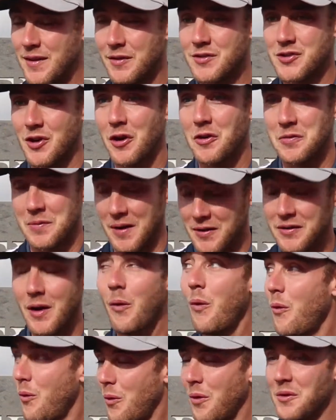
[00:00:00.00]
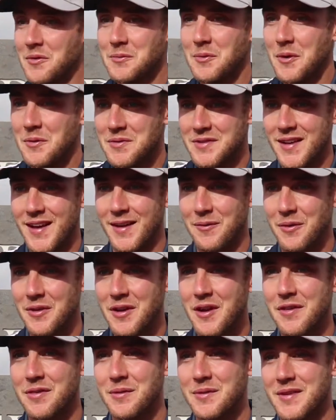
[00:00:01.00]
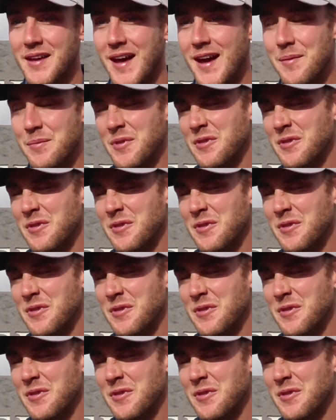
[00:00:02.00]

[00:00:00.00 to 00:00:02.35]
It shocked me. I was like, oh, what was that? What on earth was that?